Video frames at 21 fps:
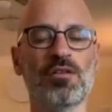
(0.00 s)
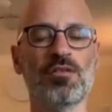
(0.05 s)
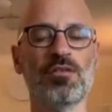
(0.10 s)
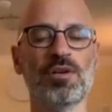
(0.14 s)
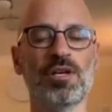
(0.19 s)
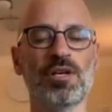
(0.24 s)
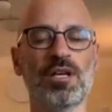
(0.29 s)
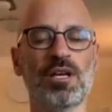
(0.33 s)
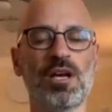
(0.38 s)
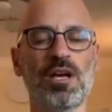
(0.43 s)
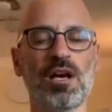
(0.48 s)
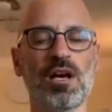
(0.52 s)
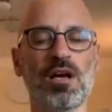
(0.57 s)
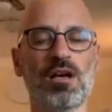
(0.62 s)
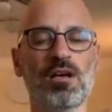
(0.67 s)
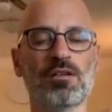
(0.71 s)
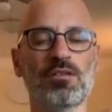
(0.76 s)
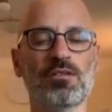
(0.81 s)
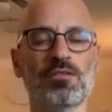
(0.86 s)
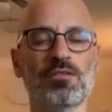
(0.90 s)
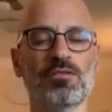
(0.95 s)
3,
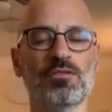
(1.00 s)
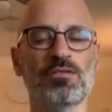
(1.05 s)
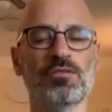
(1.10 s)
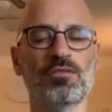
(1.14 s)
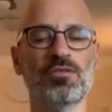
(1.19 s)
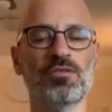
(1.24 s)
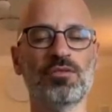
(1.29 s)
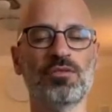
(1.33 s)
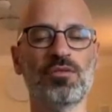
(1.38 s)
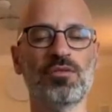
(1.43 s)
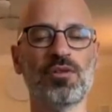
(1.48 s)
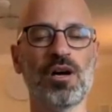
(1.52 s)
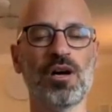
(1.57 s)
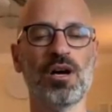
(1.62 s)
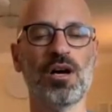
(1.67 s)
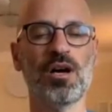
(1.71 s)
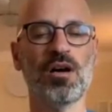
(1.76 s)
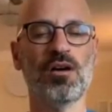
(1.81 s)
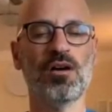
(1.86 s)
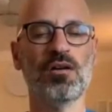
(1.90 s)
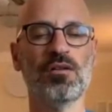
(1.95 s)
2,
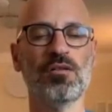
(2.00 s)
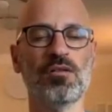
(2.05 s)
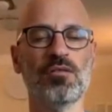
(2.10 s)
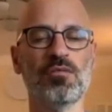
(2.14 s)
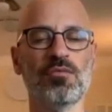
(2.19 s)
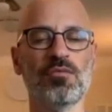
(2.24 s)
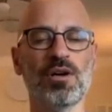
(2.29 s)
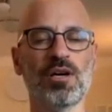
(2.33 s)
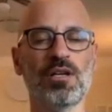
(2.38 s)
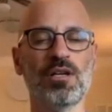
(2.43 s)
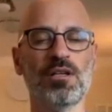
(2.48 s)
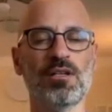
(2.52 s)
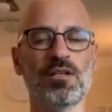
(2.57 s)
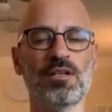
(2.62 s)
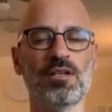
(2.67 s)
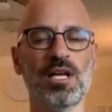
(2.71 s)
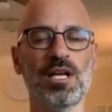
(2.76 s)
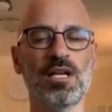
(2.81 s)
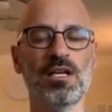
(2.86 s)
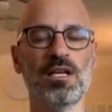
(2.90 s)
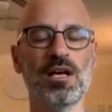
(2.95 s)
1.
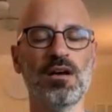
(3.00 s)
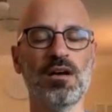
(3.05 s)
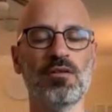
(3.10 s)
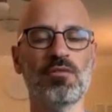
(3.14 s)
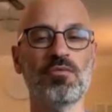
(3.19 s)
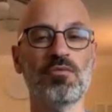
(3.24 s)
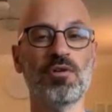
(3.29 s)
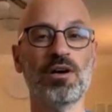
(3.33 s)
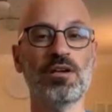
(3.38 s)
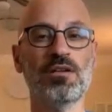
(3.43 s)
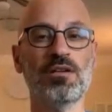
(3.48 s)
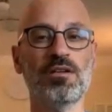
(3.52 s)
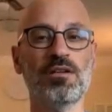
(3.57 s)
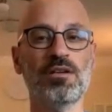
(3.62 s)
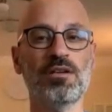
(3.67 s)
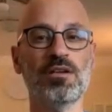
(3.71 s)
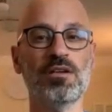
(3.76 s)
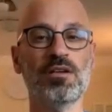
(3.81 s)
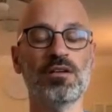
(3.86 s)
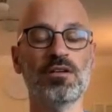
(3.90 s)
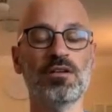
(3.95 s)
Inhale 1,
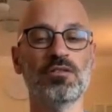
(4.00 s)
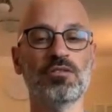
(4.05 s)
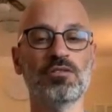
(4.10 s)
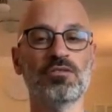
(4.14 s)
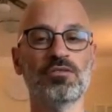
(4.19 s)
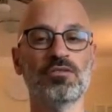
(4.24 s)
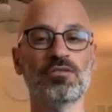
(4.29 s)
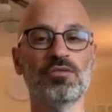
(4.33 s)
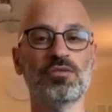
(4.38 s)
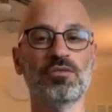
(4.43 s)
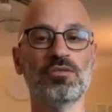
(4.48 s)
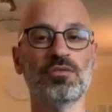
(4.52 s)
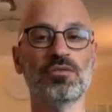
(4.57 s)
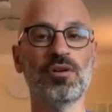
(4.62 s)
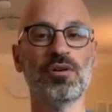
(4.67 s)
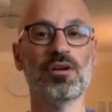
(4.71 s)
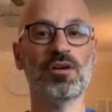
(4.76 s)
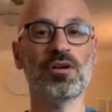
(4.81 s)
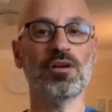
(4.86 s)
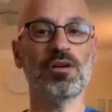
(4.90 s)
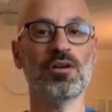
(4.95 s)

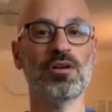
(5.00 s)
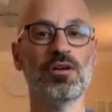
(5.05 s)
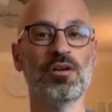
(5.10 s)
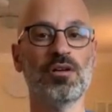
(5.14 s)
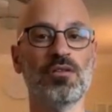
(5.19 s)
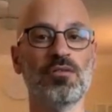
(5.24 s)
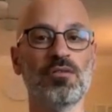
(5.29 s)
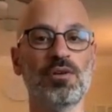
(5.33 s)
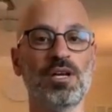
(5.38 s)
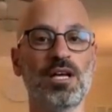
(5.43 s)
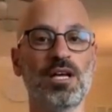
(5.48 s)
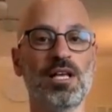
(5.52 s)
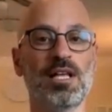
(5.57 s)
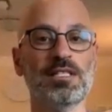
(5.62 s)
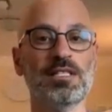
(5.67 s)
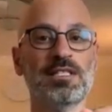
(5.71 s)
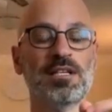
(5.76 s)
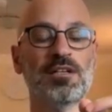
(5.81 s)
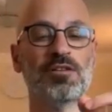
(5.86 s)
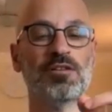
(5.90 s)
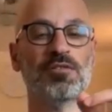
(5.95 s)
2, 3.
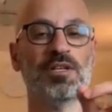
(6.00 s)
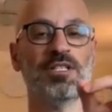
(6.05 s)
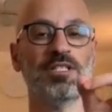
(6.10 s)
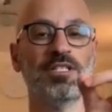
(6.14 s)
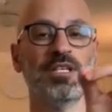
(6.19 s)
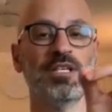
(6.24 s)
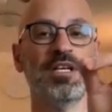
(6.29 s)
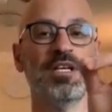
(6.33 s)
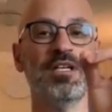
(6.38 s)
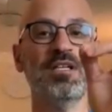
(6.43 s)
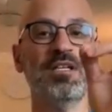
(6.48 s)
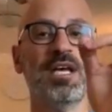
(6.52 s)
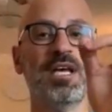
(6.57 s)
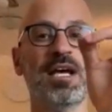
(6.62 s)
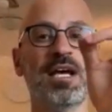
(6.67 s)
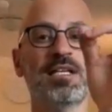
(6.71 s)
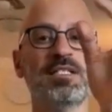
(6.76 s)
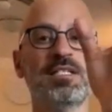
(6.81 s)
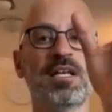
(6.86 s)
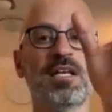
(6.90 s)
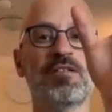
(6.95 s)
Let's increase it.
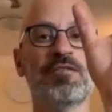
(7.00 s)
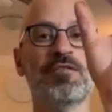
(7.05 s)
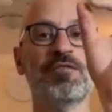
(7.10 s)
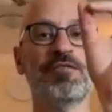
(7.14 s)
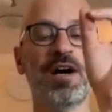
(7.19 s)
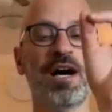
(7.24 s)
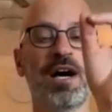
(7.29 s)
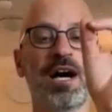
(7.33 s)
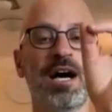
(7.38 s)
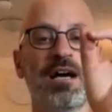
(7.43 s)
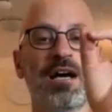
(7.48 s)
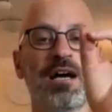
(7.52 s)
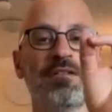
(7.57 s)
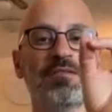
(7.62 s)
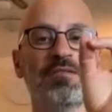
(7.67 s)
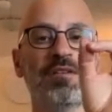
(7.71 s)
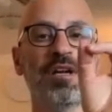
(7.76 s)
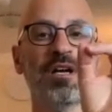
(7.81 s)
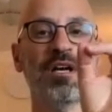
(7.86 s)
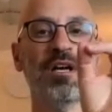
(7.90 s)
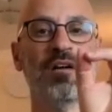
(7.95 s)
Exhale 5,
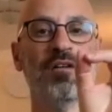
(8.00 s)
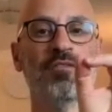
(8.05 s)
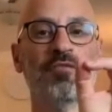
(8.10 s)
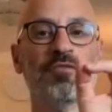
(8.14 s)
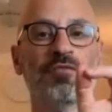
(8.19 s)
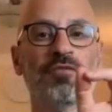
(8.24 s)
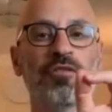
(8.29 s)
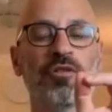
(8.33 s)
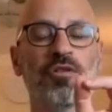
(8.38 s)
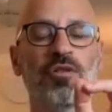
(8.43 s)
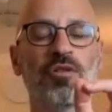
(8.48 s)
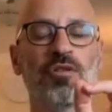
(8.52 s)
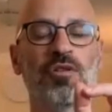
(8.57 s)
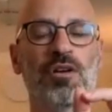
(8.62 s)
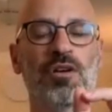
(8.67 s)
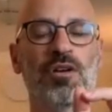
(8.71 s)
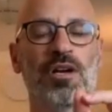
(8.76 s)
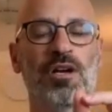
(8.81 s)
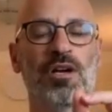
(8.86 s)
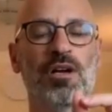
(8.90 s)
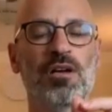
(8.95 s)

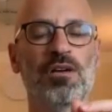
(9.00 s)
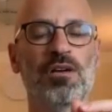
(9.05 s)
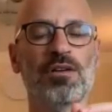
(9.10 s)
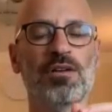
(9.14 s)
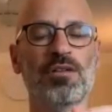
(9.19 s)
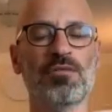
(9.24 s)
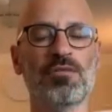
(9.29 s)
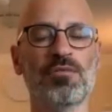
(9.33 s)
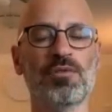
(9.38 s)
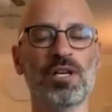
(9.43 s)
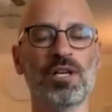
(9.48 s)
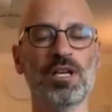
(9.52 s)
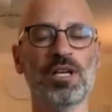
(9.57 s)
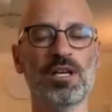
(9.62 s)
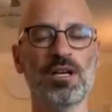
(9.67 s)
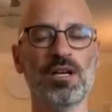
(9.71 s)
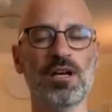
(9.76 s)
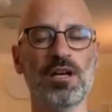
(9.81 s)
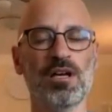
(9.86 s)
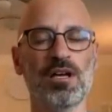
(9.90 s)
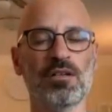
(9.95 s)
4,
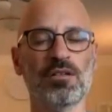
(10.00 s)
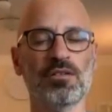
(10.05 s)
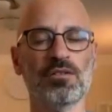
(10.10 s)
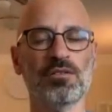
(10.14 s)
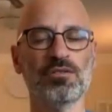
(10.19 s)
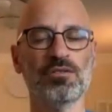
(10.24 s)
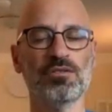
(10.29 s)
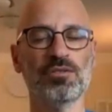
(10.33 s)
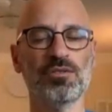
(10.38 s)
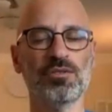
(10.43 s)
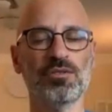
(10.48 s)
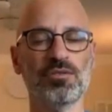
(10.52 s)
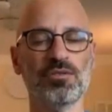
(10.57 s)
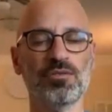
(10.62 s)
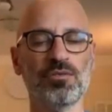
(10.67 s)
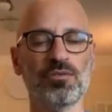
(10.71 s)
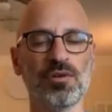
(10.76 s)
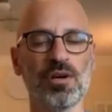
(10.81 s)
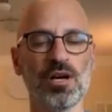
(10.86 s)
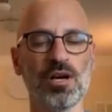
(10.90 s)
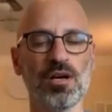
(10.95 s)
3,
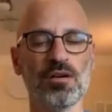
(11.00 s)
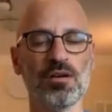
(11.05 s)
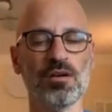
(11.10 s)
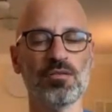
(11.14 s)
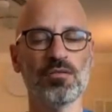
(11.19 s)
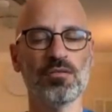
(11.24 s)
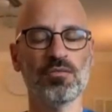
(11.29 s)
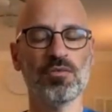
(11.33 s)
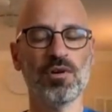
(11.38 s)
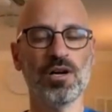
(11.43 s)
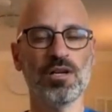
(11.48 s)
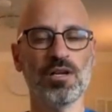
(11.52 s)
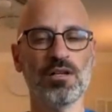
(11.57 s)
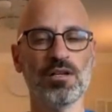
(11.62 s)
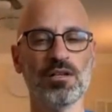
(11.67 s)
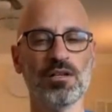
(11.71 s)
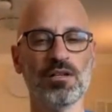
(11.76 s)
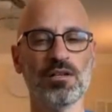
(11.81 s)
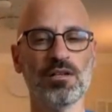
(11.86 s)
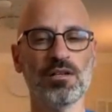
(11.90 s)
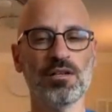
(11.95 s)
2,
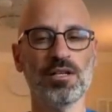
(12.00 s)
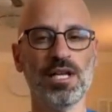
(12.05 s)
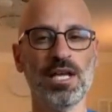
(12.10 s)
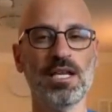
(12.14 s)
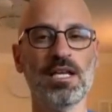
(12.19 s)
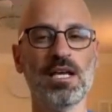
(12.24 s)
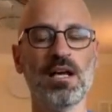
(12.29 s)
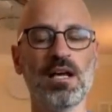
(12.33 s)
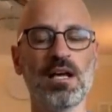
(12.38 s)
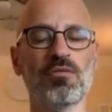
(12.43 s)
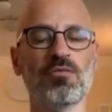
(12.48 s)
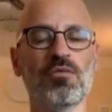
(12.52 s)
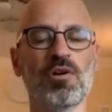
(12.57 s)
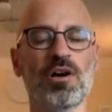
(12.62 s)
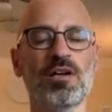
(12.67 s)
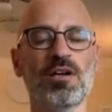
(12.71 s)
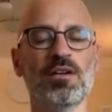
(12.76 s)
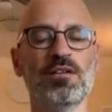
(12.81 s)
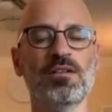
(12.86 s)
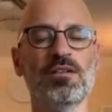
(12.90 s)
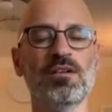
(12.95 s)
1. Inhale
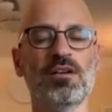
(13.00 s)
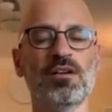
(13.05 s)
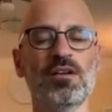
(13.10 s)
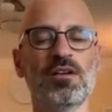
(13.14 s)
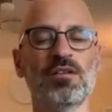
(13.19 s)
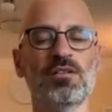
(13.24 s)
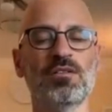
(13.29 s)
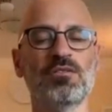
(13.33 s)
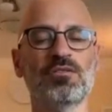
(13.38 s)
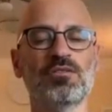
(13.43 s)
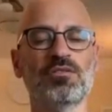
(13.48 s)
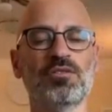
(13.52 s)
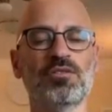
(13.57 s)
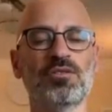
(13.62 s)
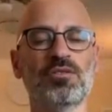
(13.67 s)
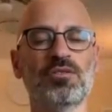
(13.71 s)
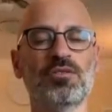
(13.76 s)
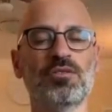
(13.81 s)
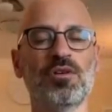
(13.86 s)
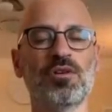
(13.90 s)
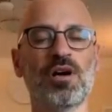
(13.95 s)
1,
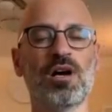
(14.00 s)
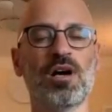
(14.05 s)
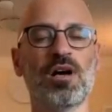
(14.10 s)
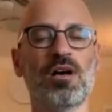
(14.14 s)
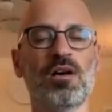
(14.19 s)
2,